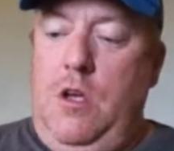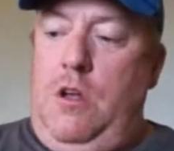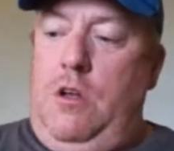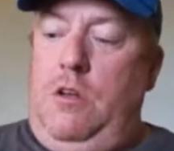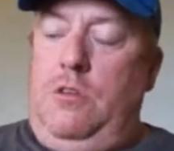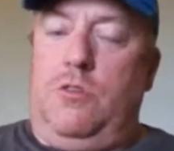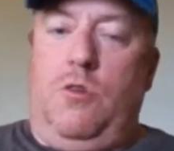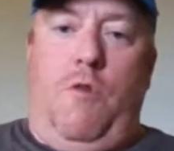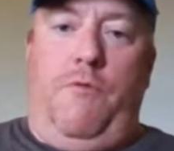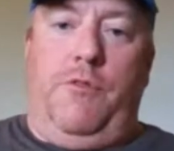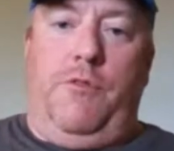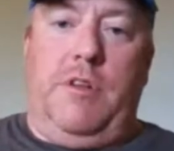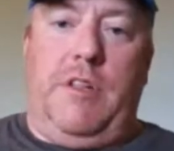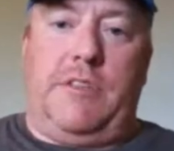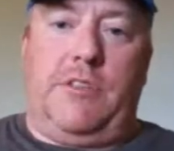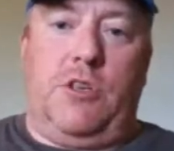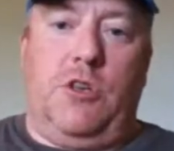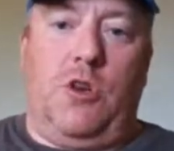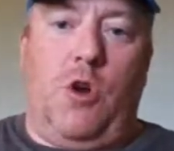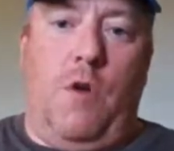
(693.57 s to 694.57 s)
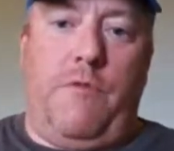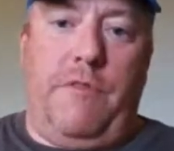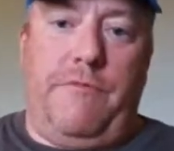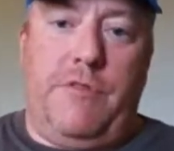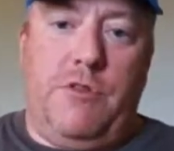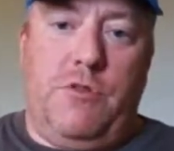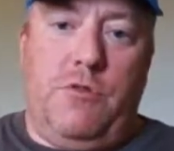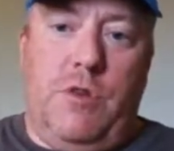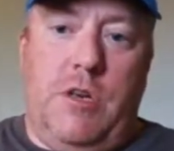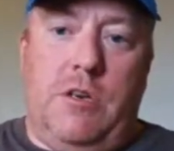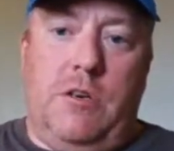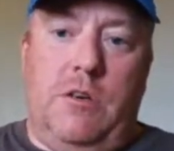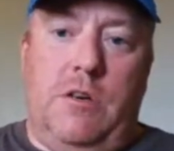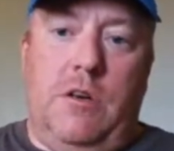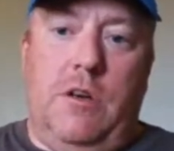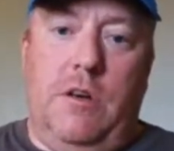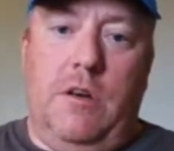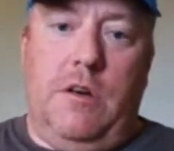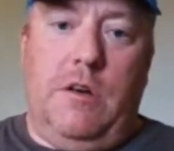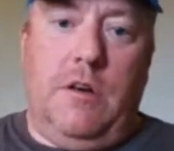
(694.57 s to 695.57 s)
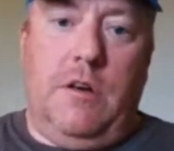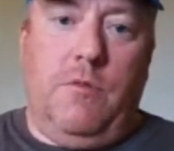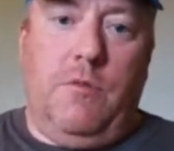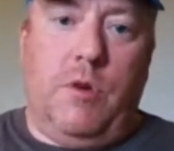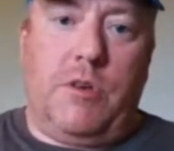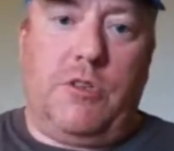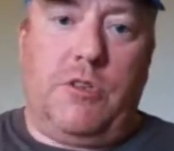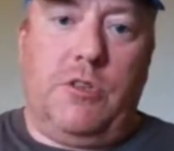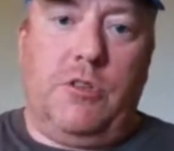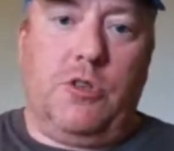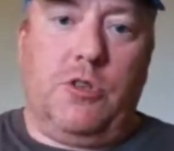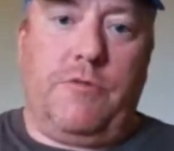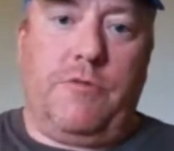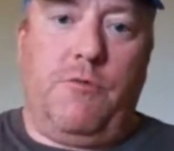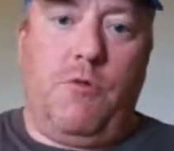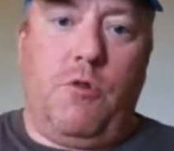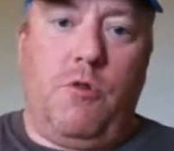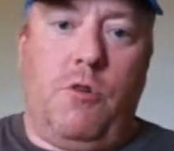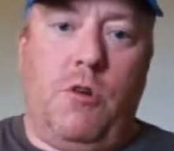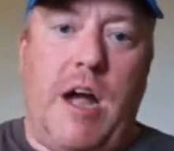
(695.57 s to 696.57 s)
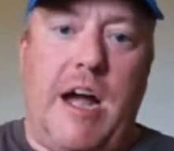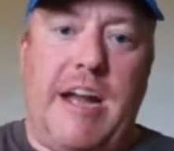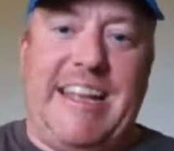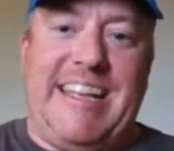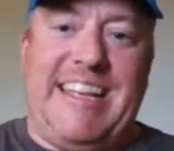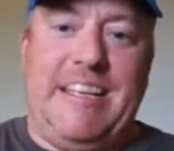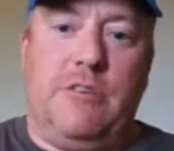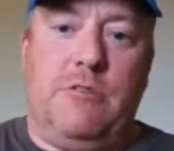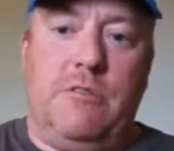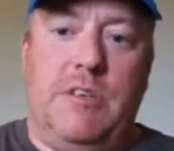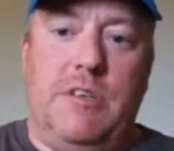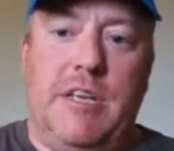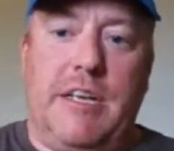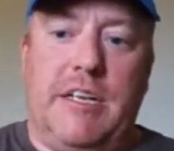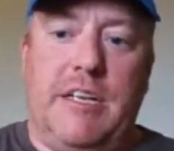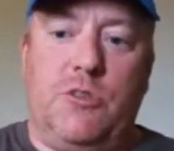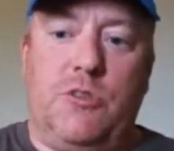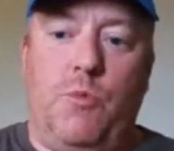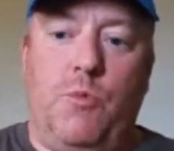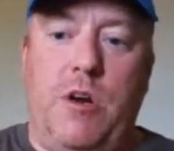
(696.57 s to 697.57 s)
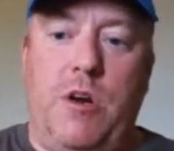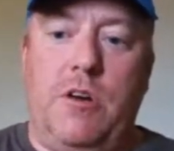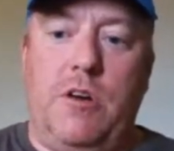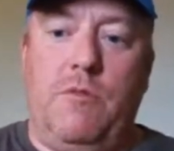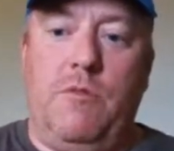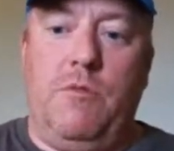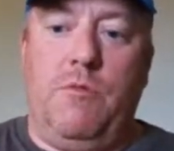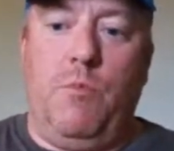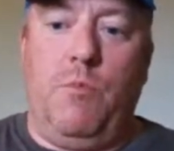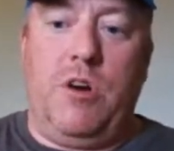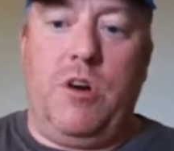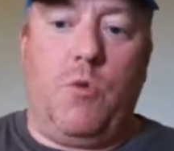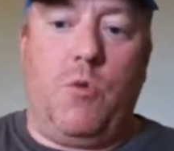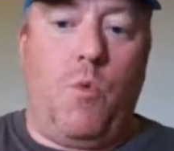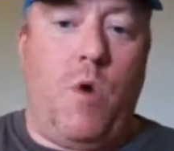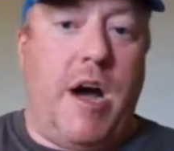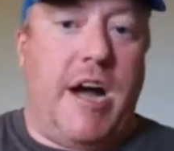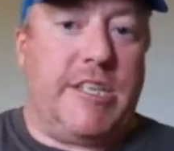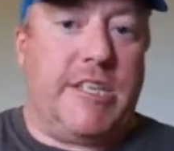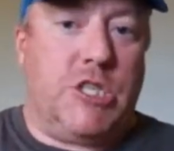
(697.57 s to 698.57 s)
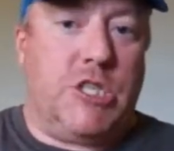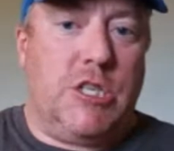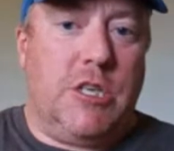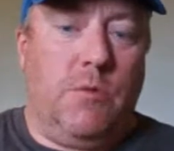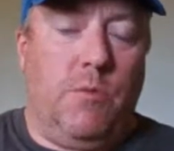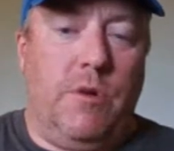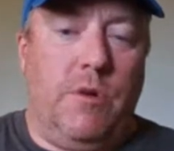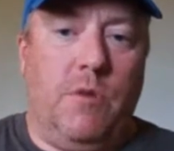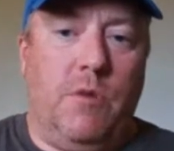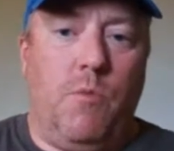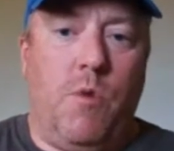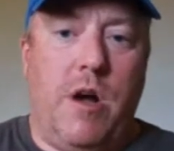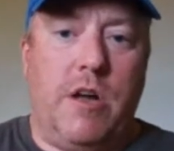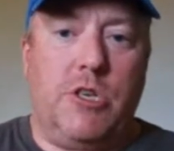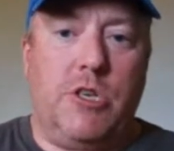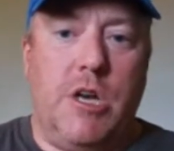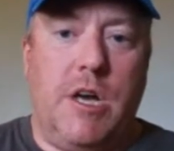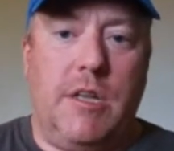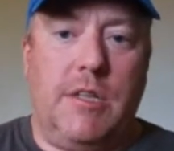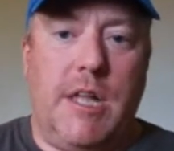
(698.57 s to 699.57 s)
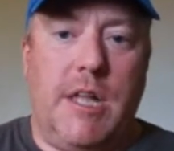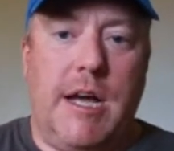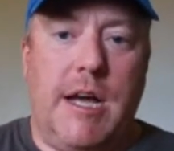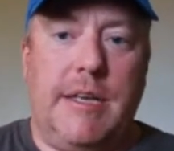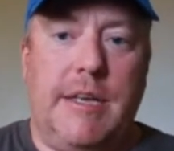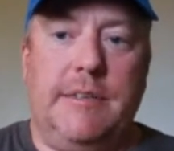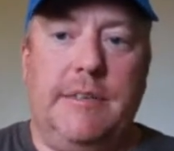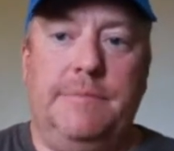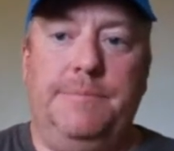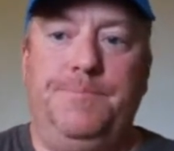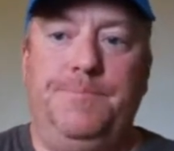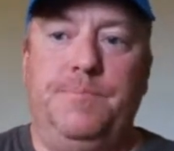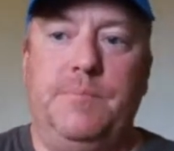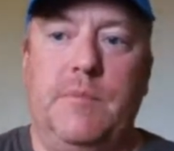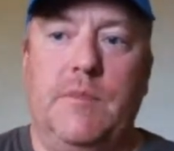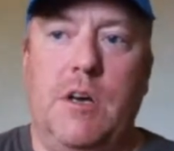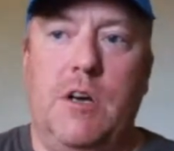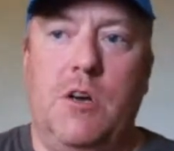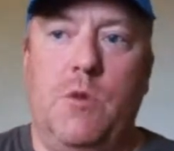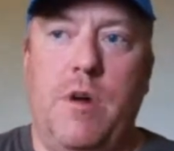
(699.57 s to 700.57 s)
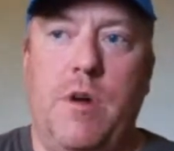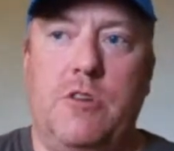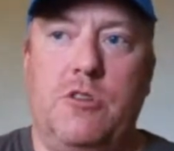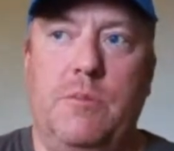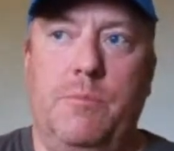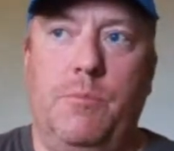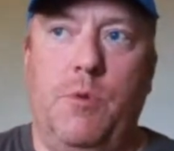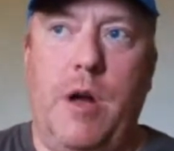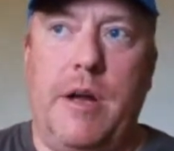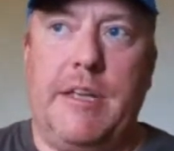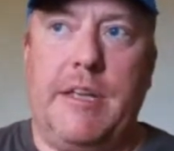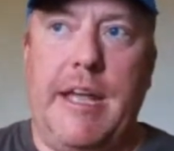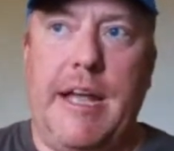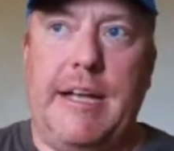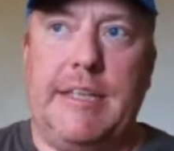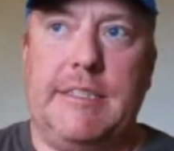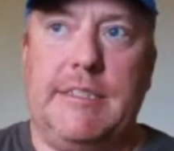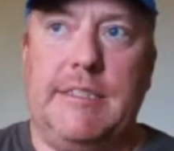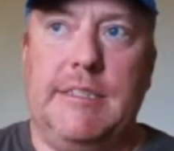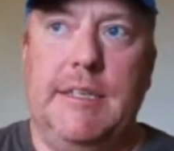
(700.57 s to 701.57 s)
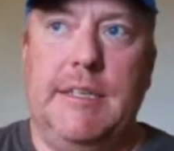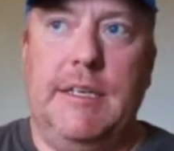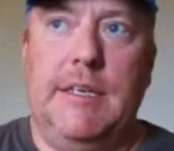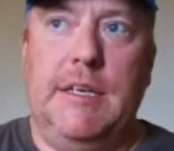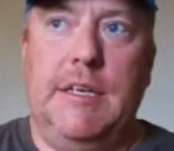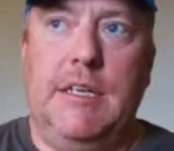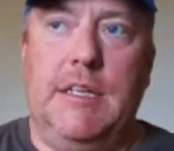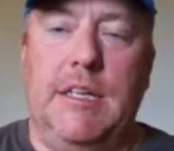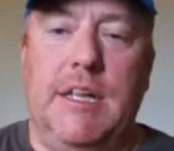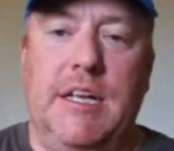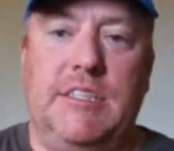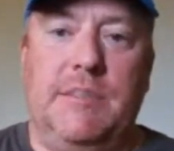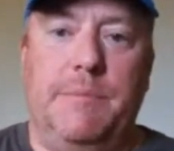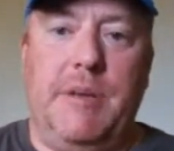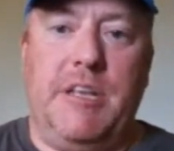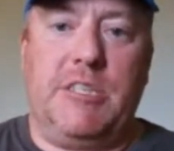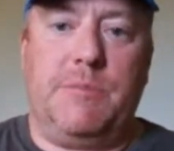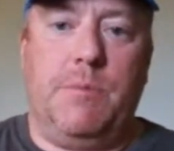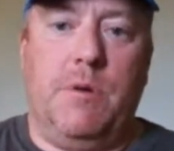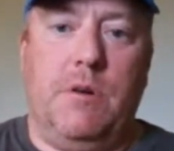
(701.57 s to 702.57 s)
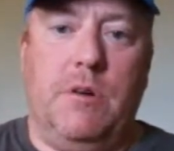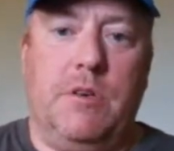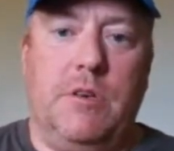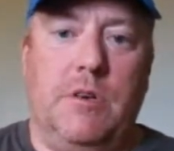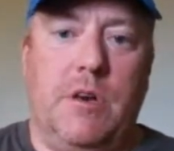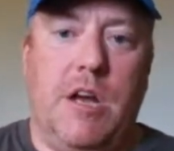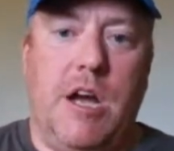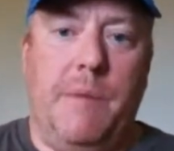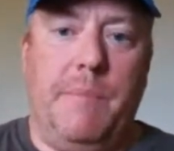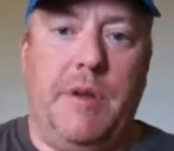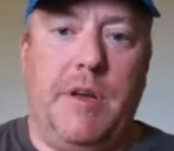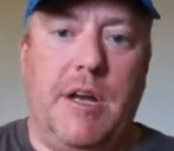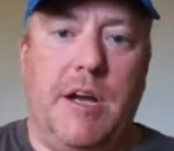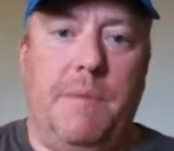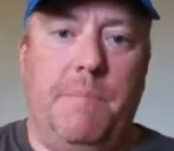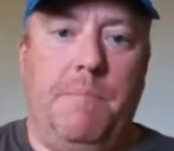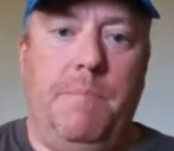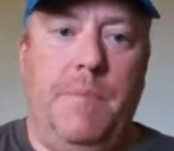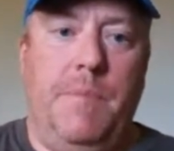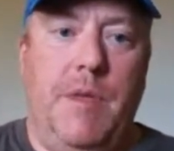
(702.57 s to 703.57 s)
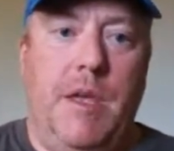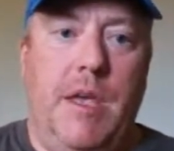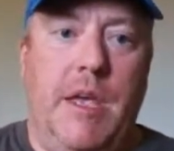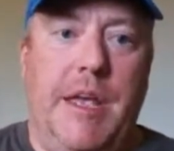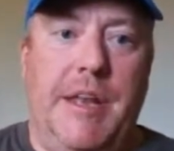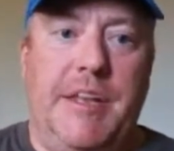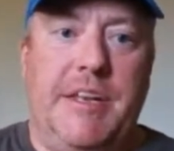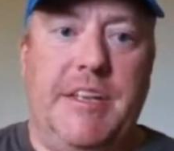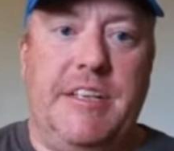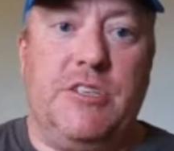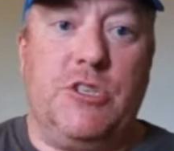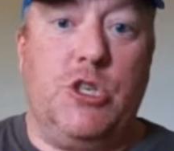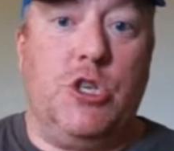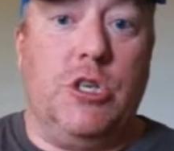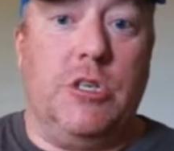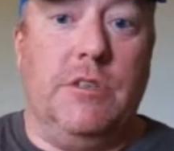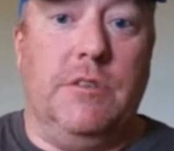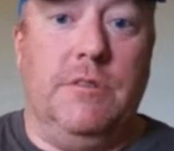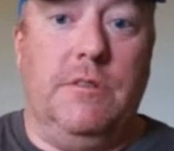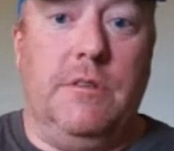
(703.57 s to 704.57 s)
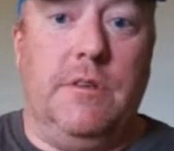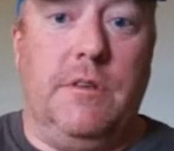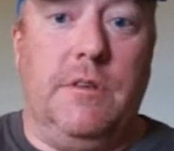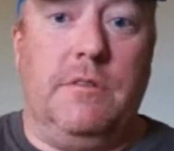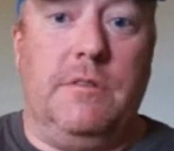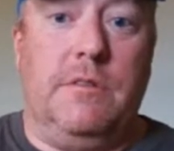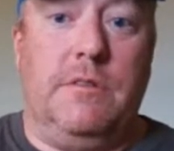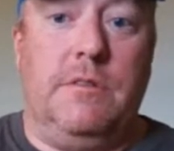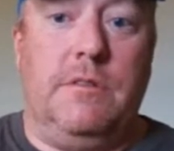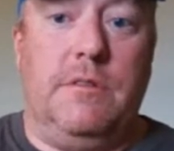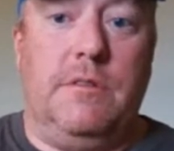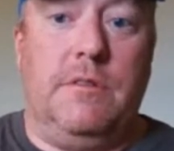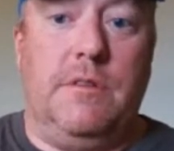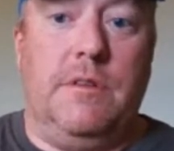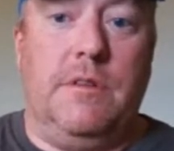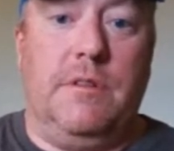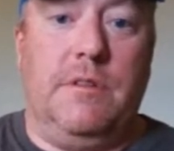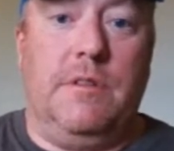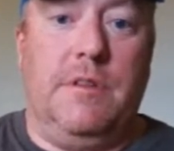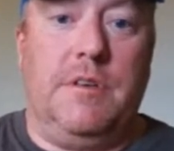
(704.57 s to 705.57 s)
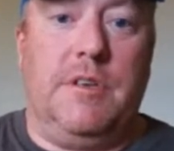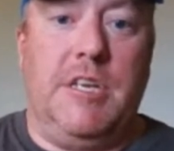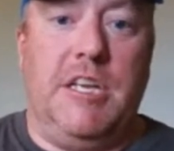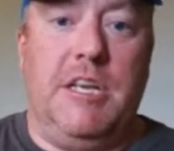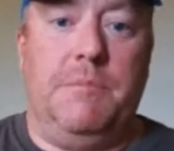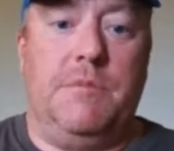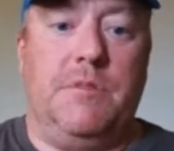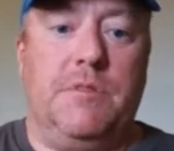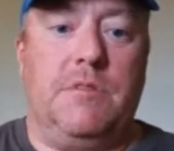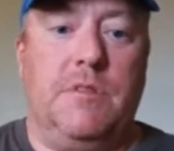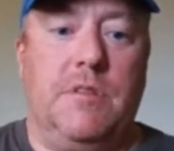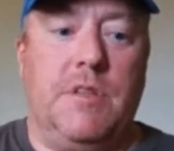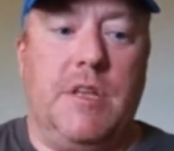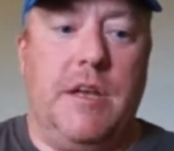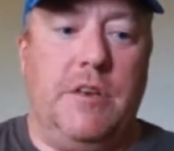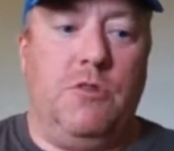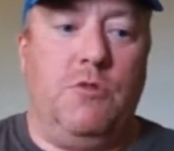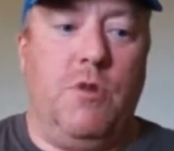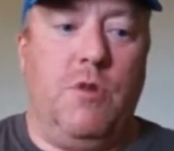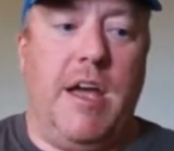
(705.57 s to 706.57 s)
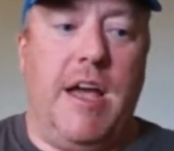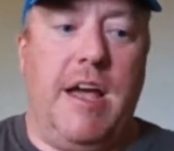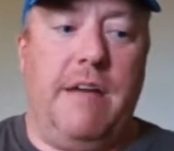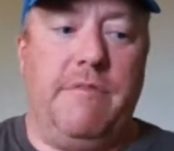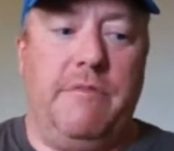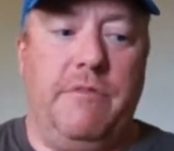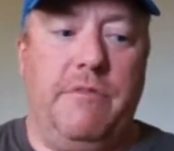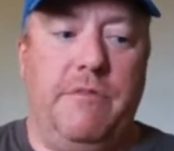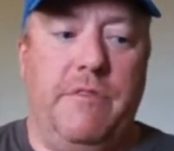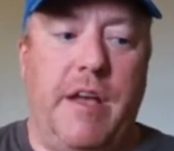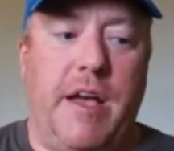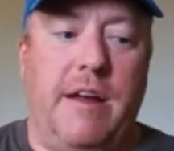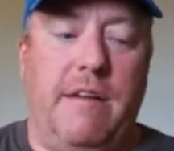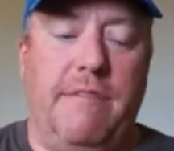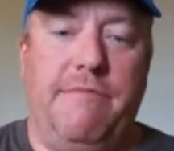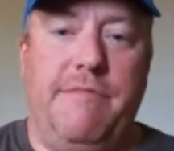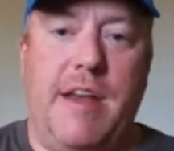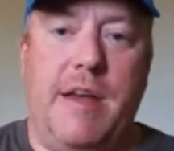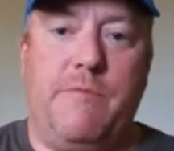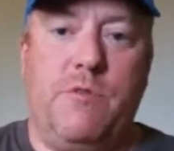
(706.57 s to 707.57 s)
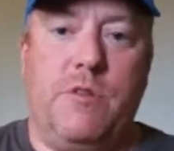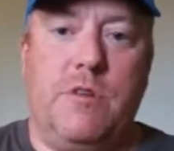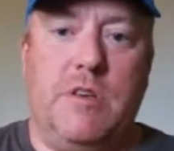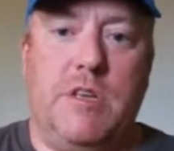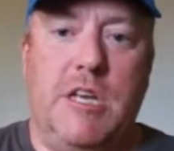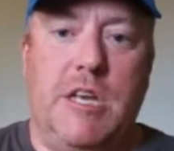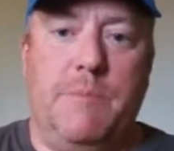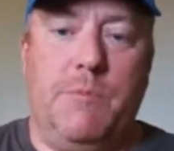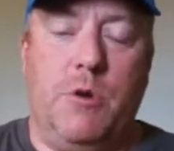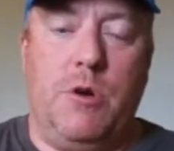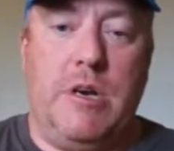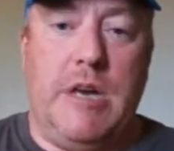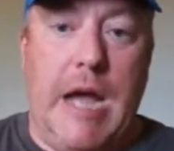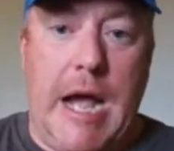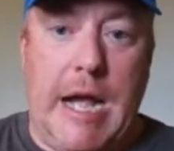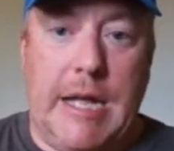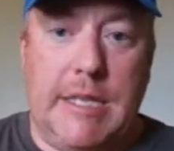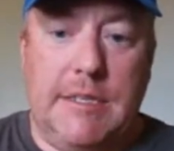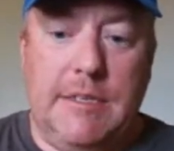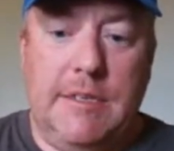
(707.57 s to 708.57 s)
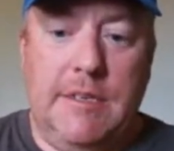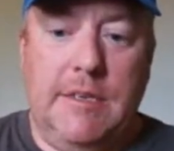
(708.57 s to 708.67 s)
So hopefully that's a good overview here. What to look for, how to get your tickets, where to watch online, how to watch the broadcast. Lots of baseball here coming up, and it is good. The teams that you have, if you've got a favorite team or not,